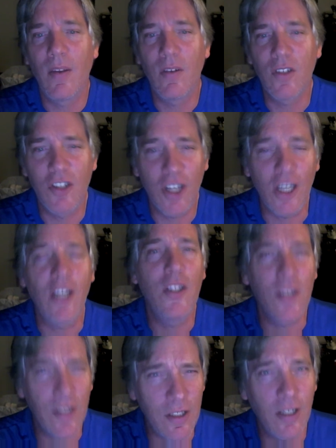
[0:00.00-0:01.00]
there's
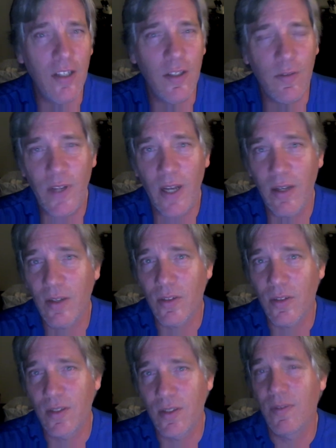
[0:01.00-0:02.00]
tons and tons of technical
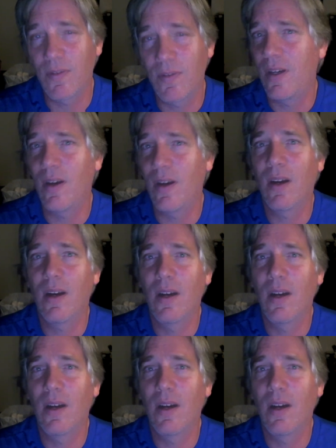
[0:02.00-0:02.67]
stuff on here.